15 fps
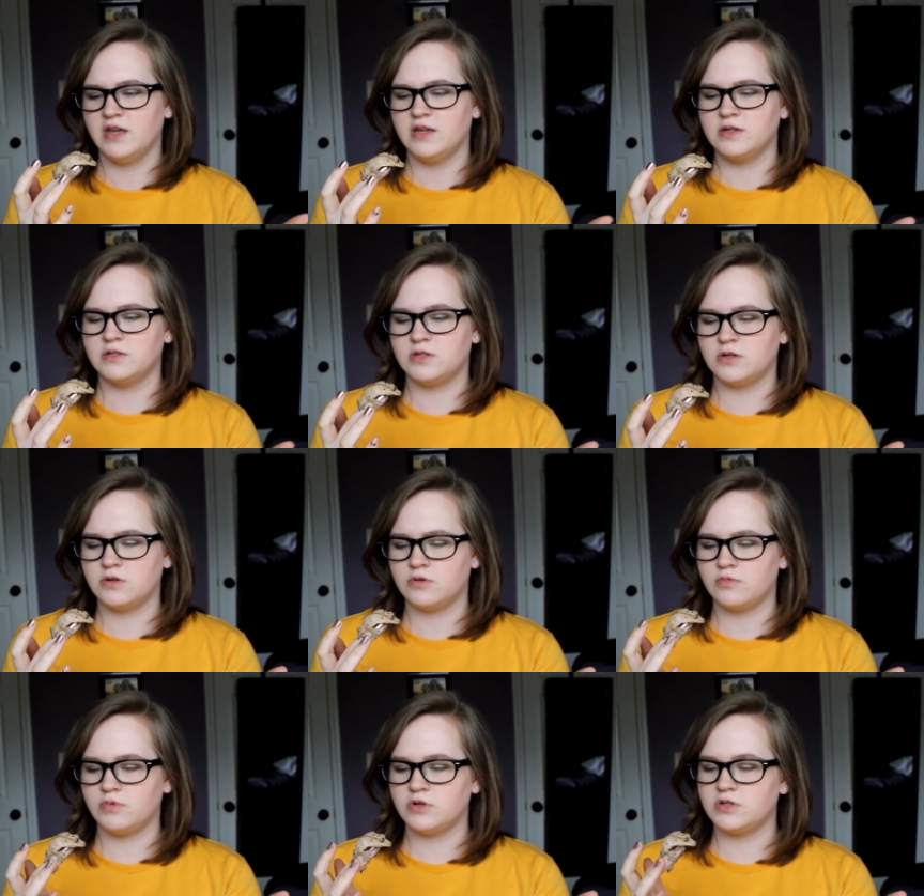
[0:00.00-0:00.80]

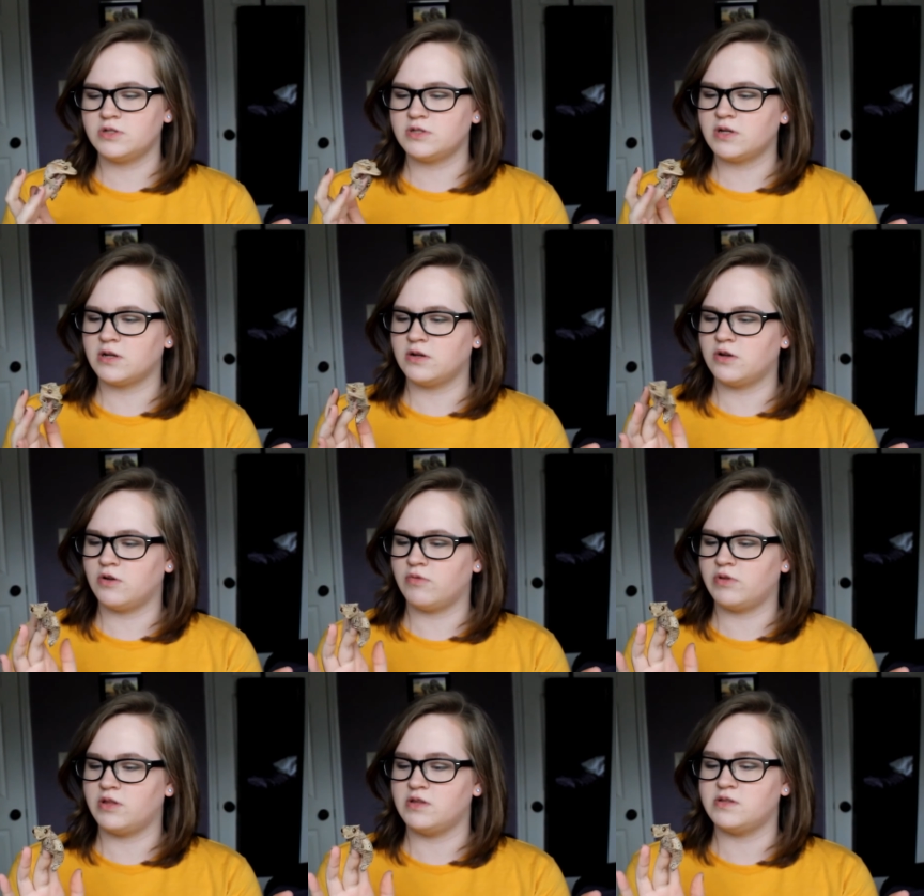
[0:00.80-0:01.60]
So we're just gonna go
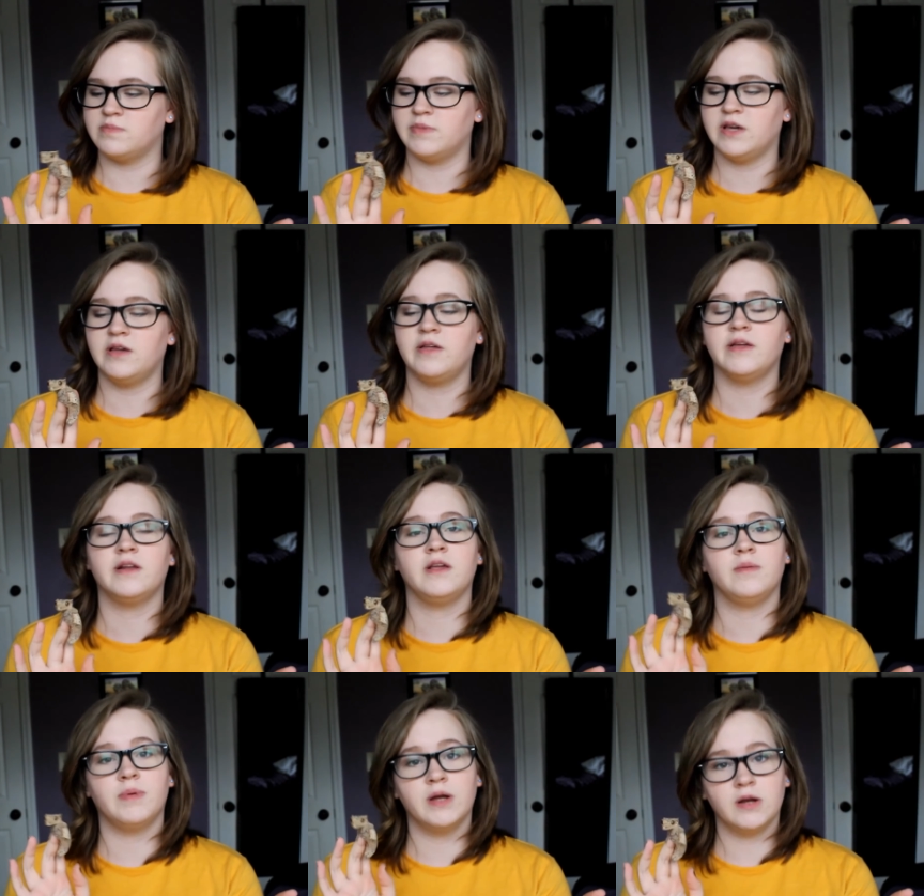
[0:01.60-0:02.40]
with he's a male, and
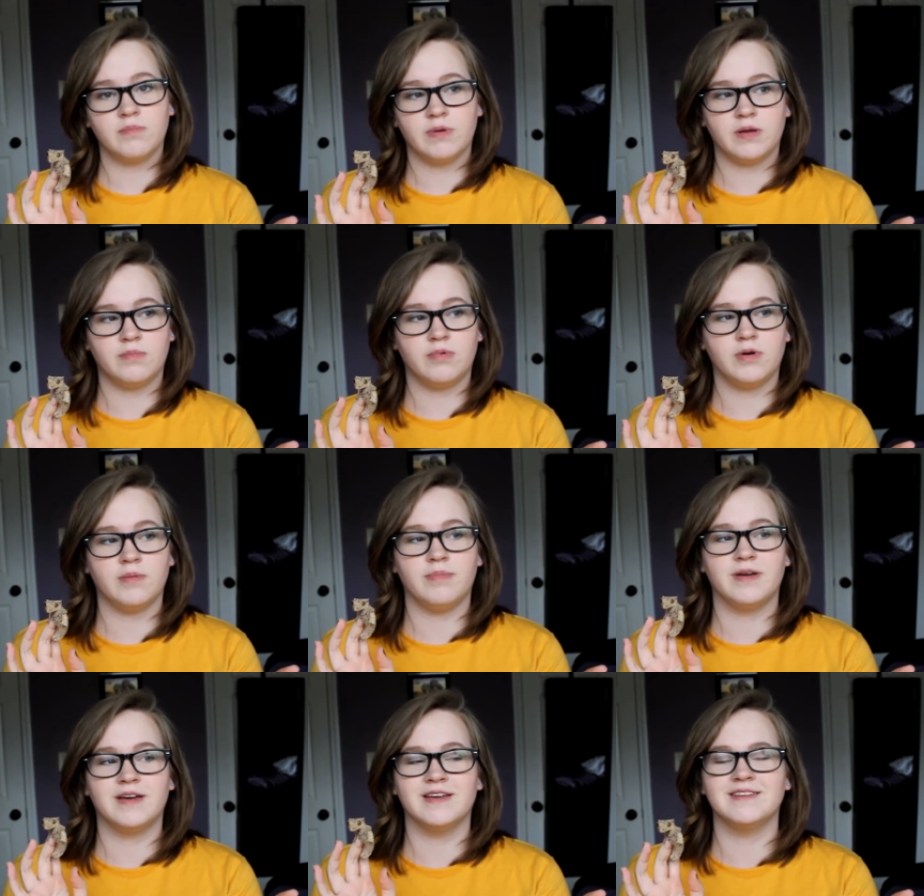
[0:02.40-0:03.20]
he better be a boy
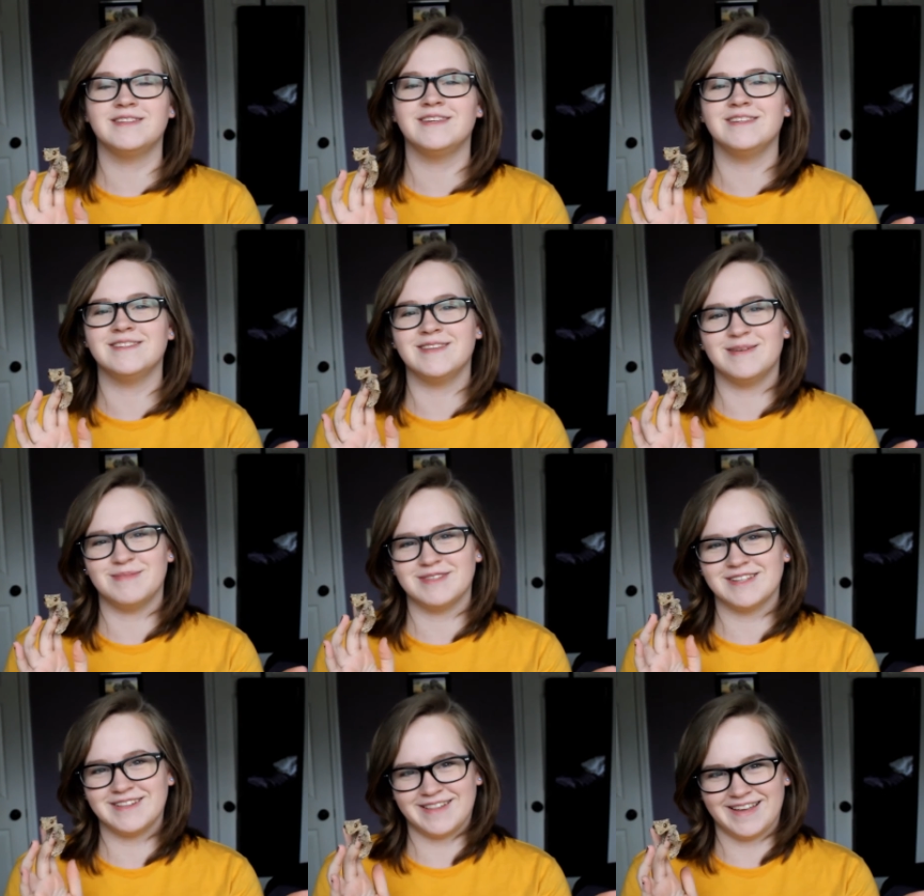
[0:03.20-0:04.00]
because his name
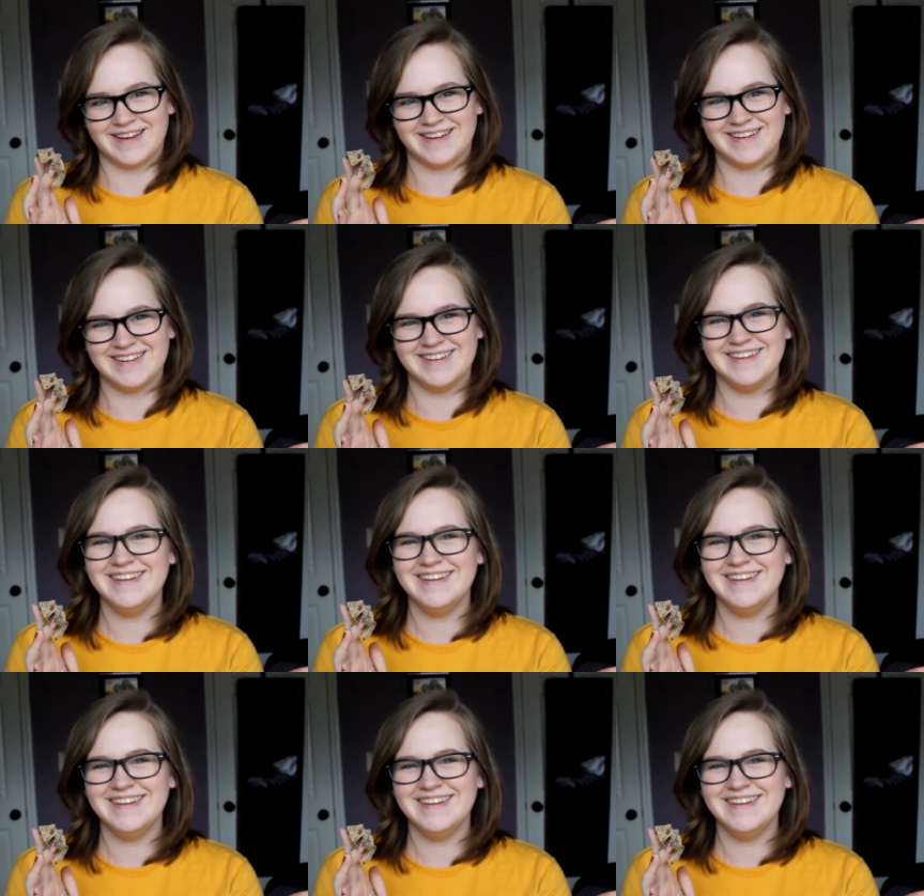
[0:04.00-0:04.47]
is Clyde,